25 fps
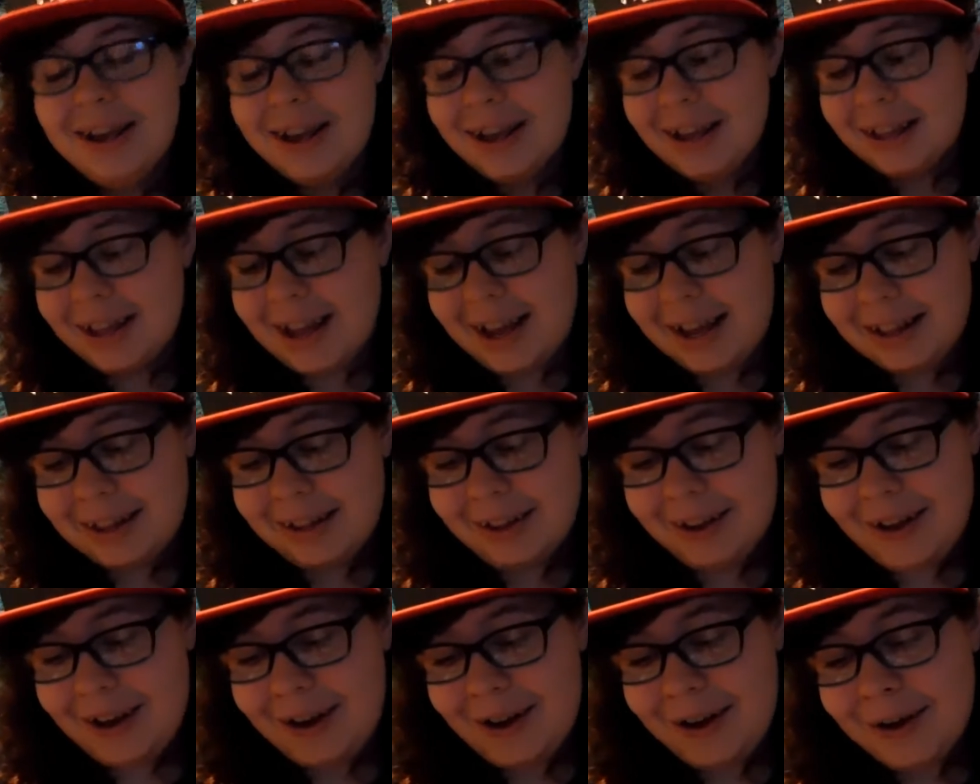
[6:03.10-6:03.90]
Like,
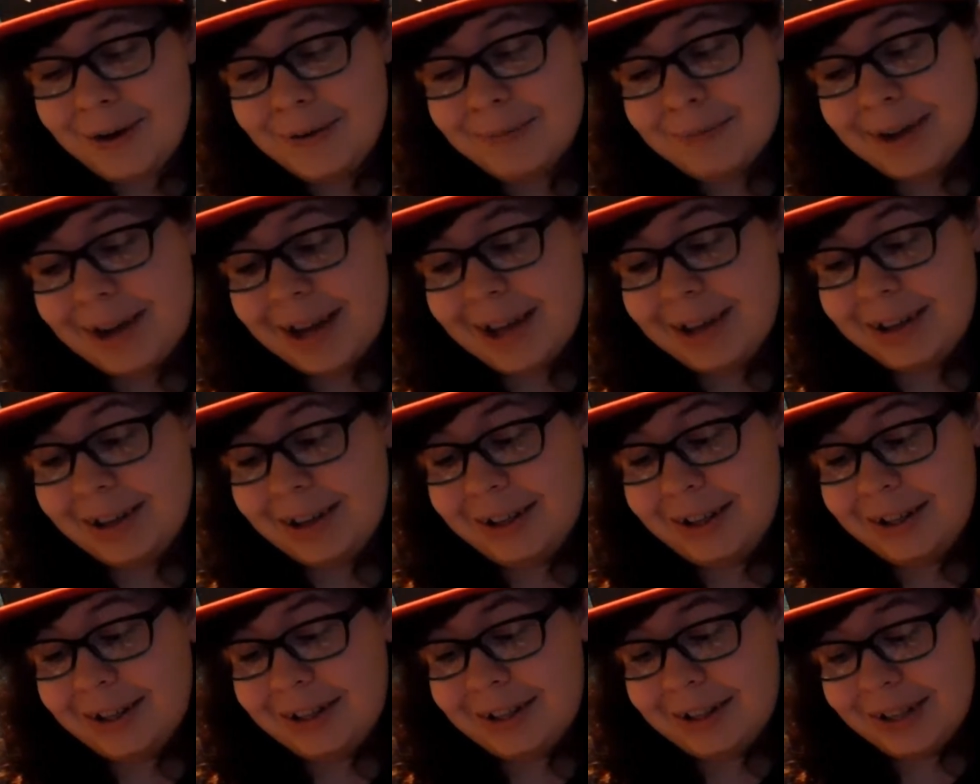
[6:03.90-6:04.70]
oh my
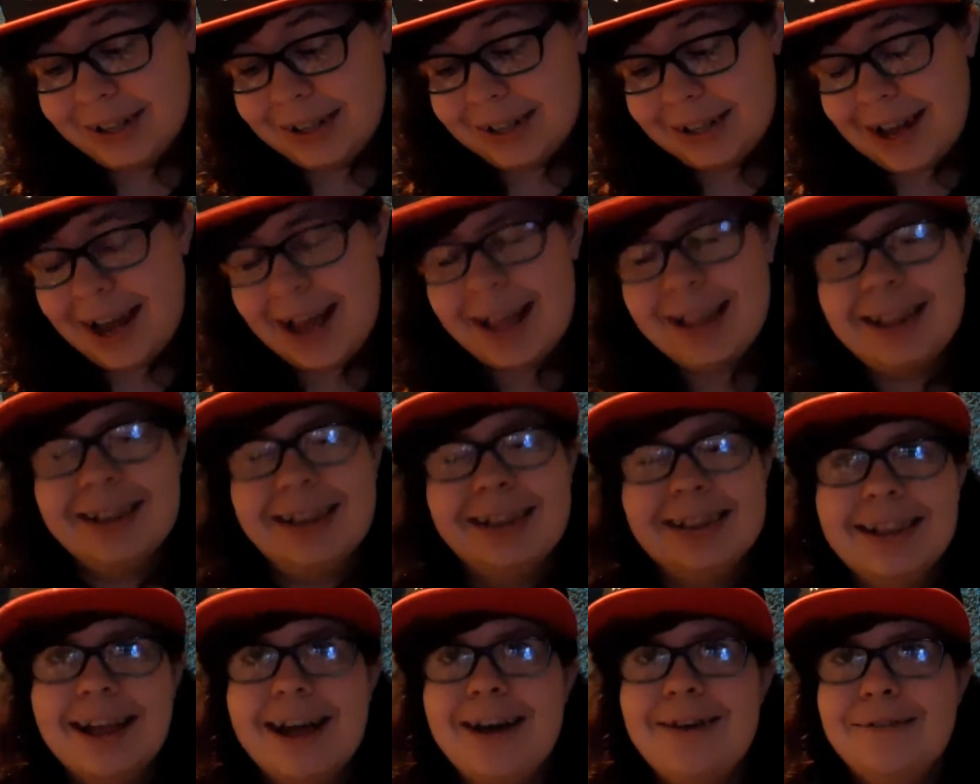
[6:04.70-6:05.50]
goodness, I
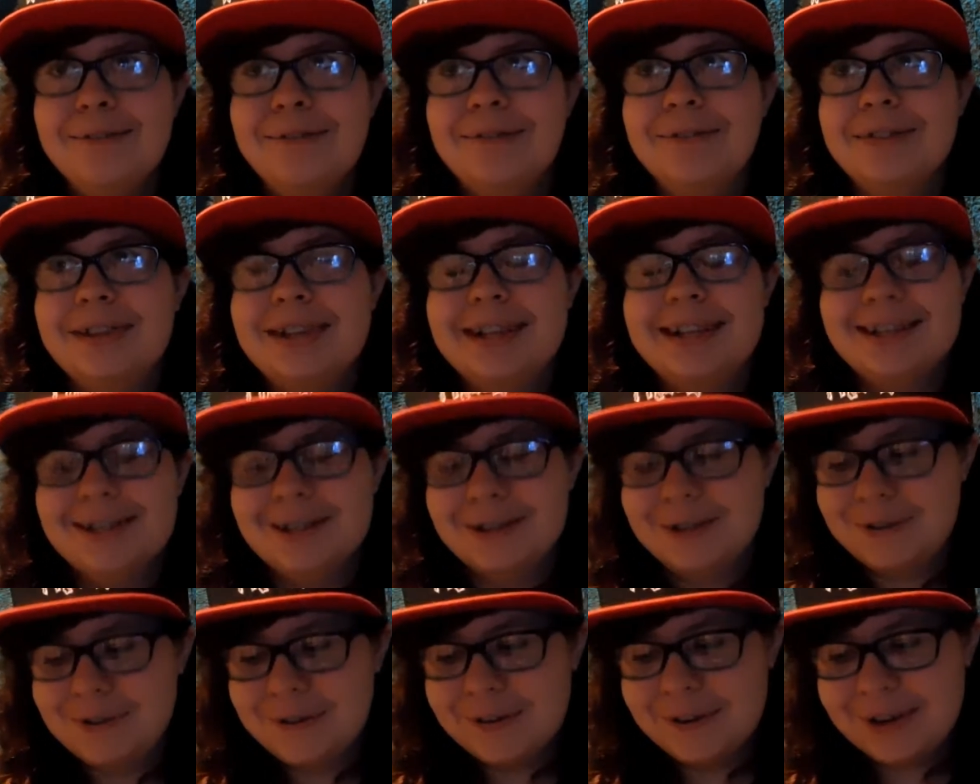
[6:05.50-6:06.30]
love these
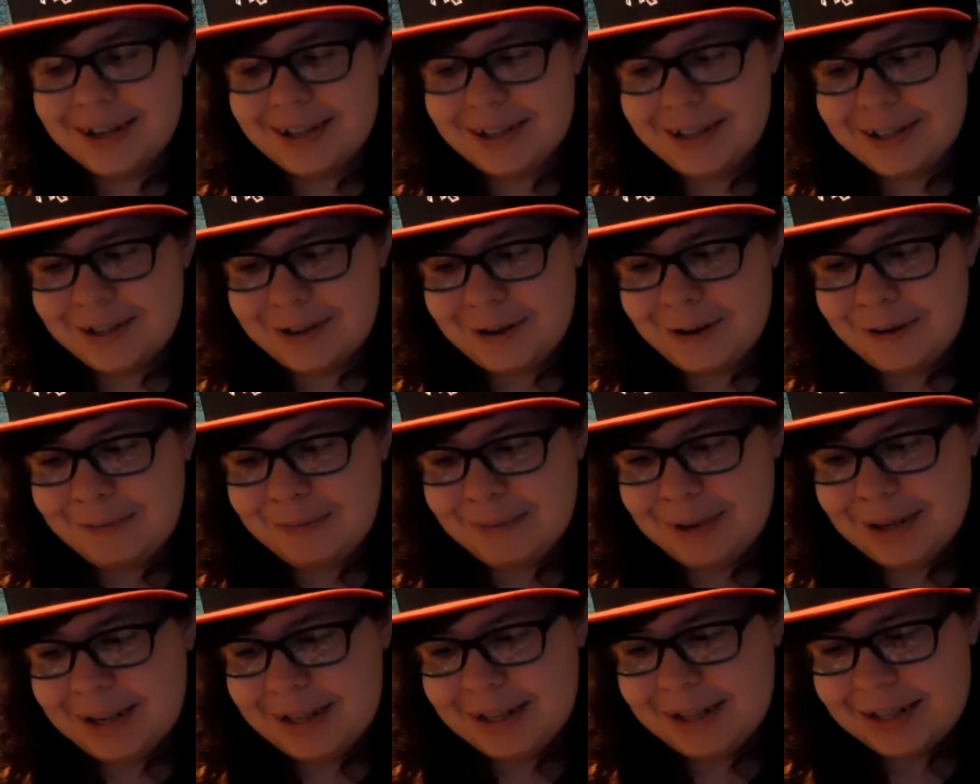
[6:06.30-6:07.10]
stories so
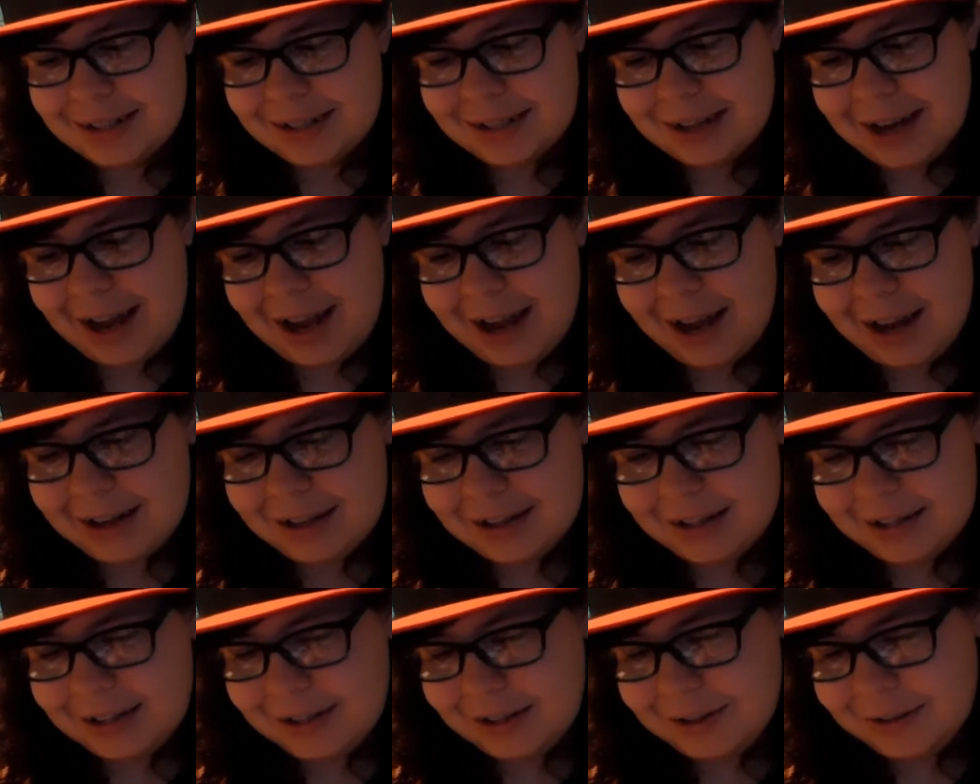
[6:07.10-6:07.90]
much. I
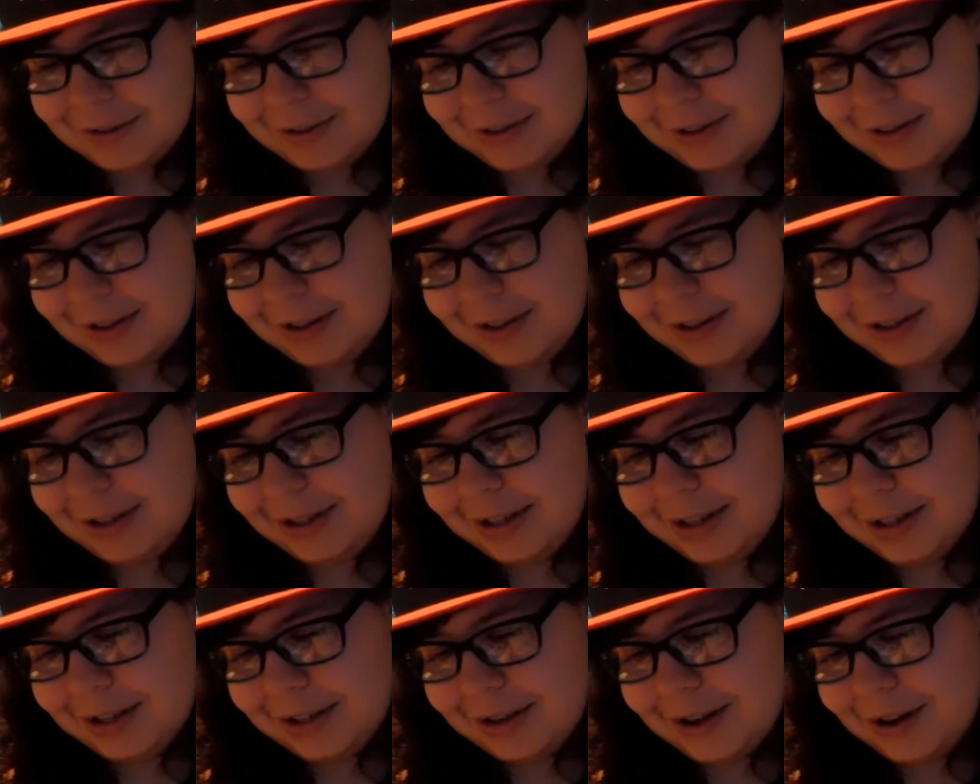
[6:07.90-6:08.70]
actually need to, need
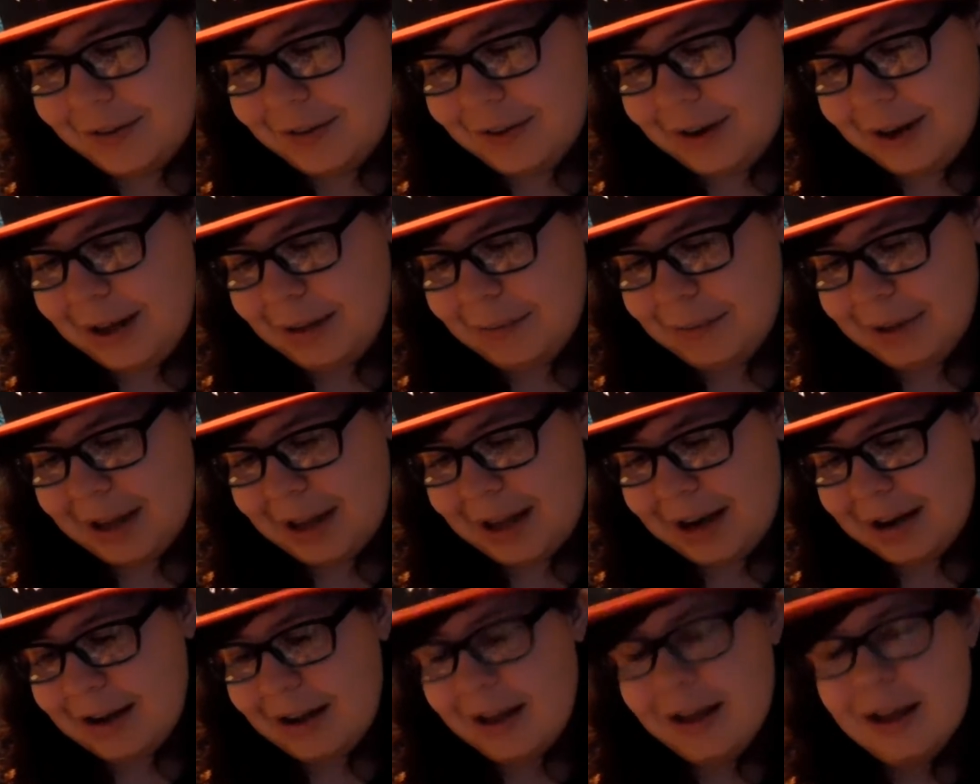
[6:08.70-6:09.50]
to start reading them again.